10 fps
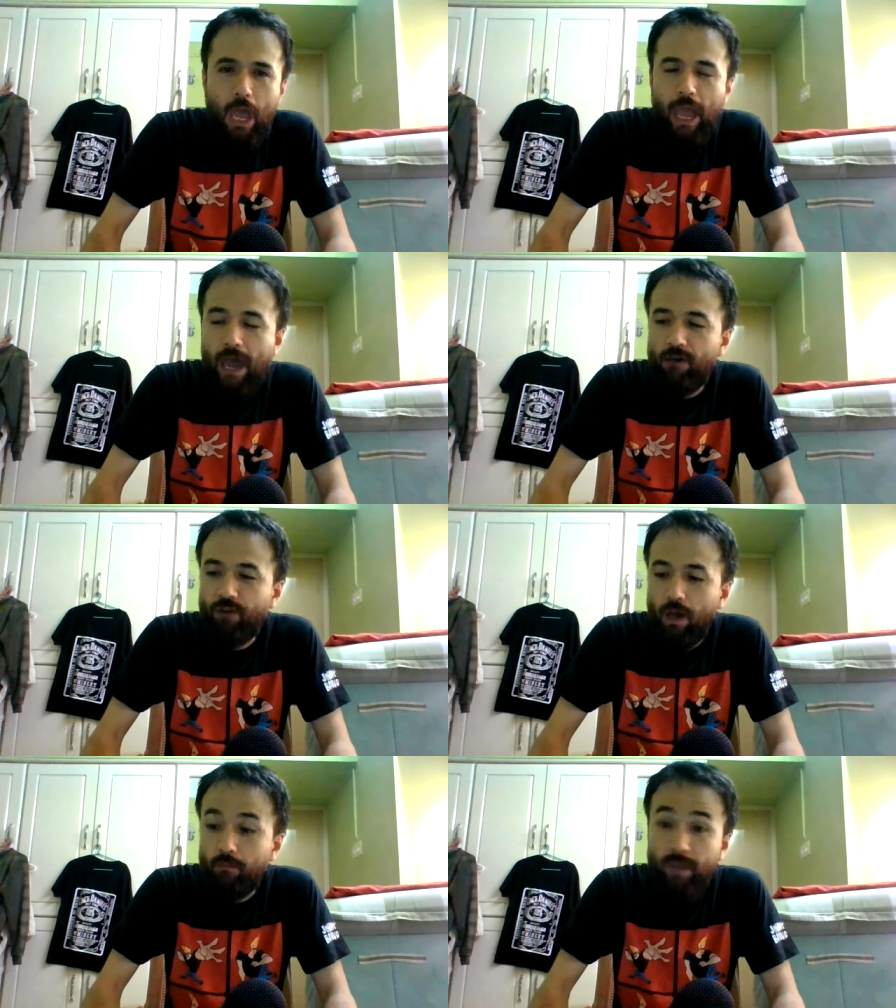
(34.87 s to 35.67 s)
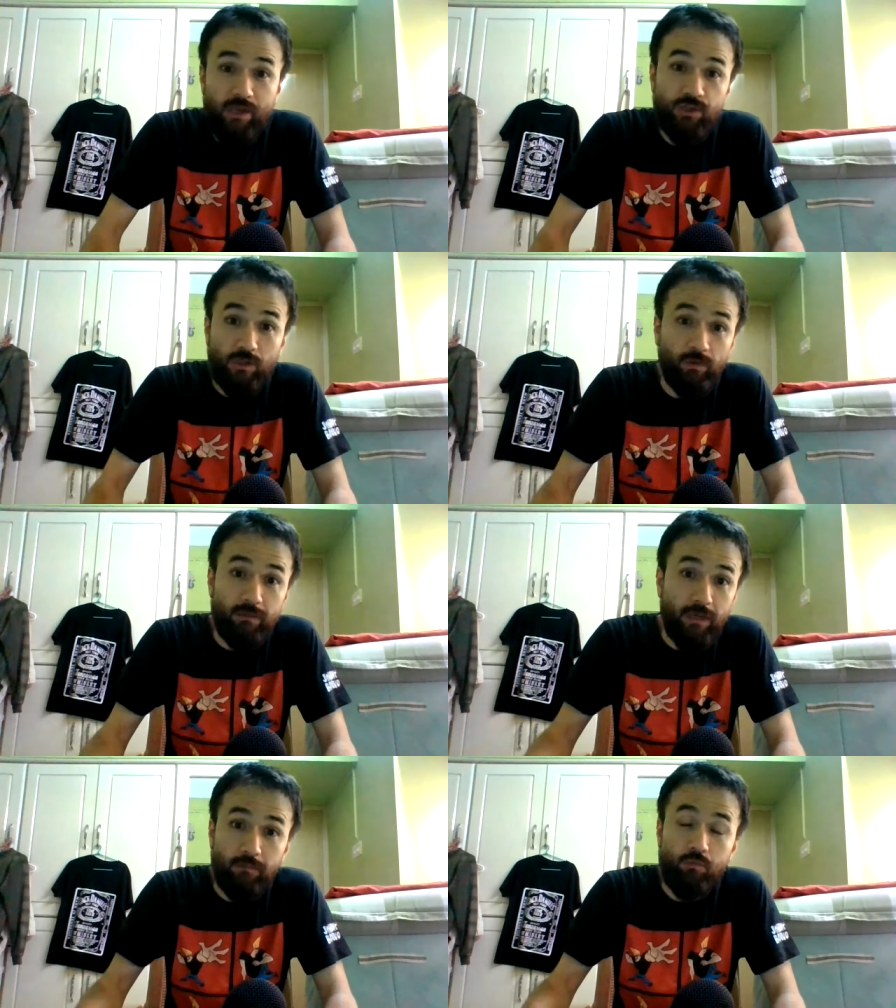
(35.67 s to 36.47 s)
have uh, basically
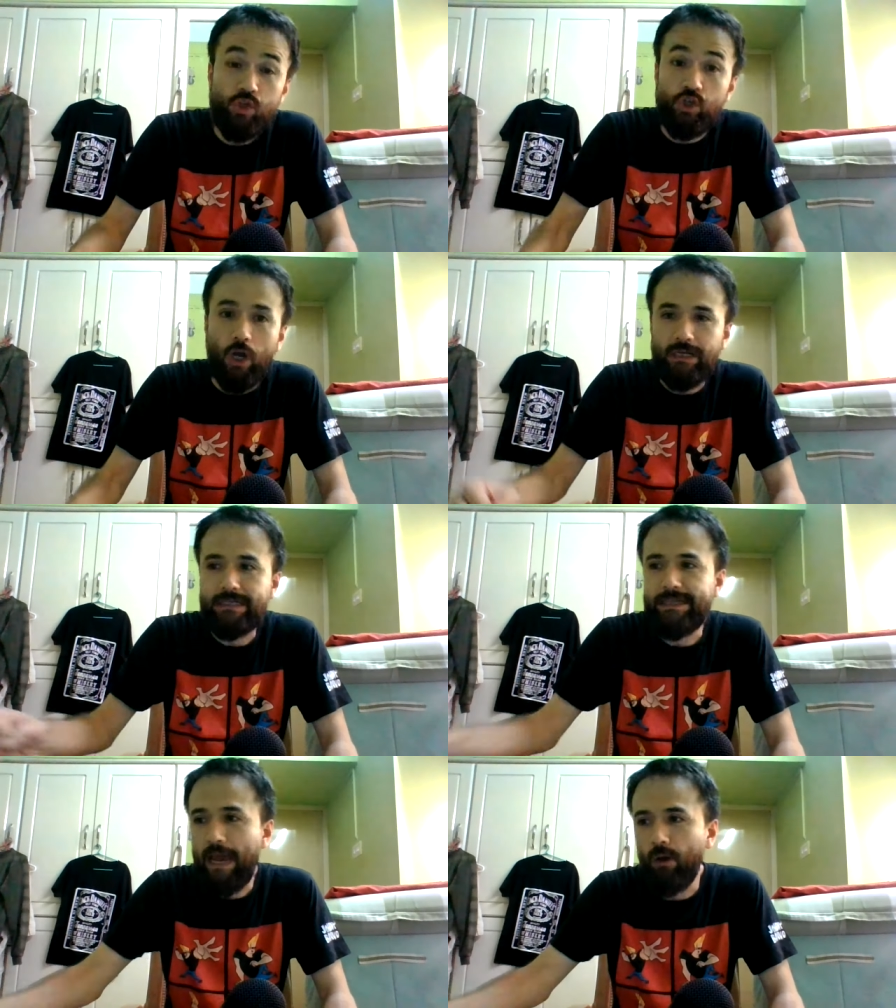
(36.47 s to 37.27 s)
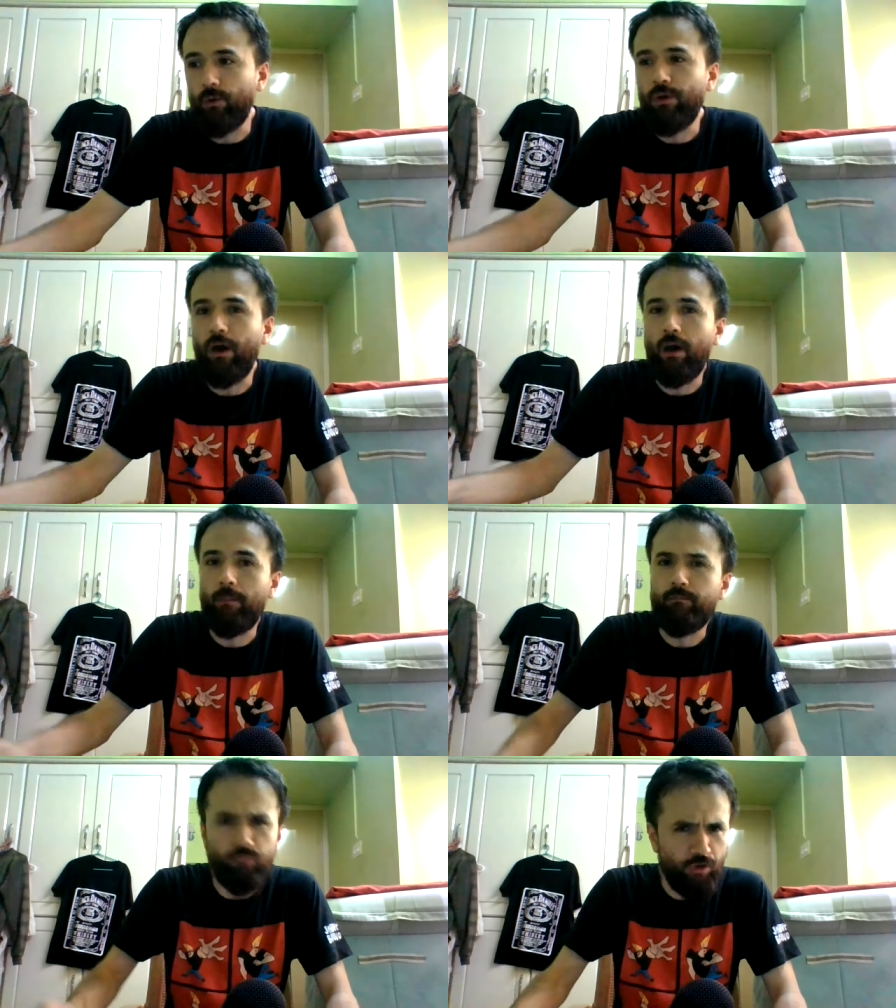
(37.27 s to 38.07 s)
been shut down
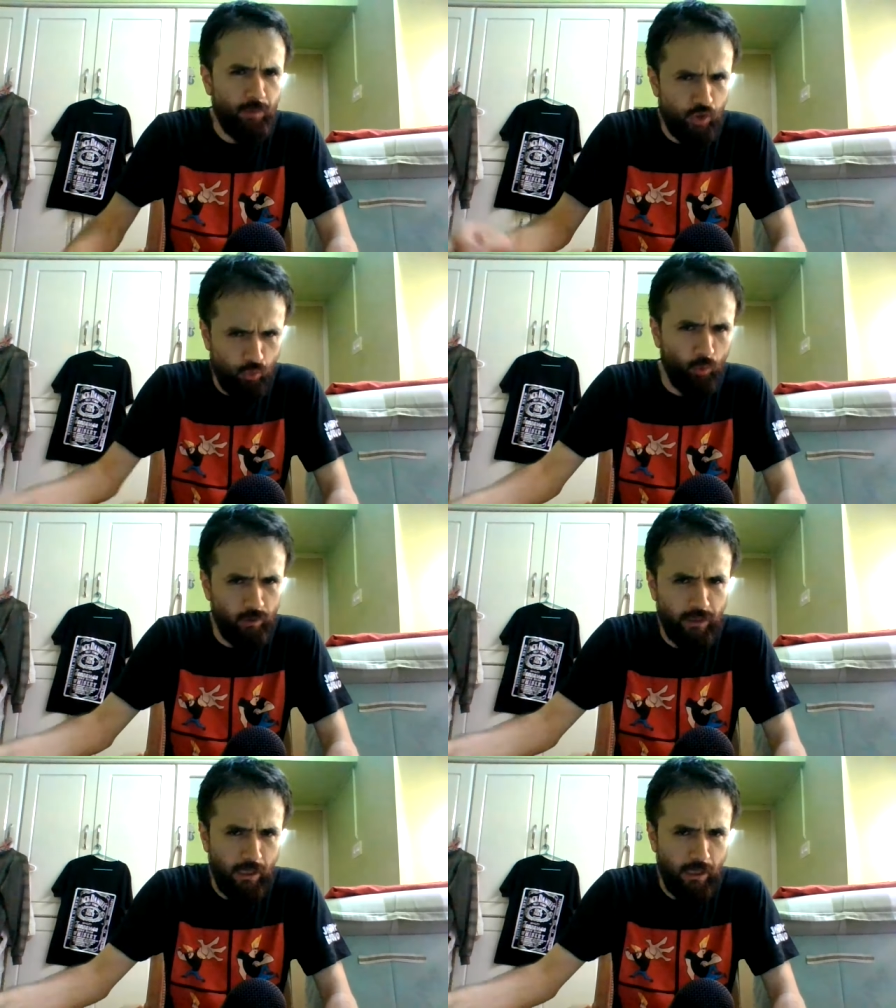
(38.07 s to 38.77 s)
um, prematurely.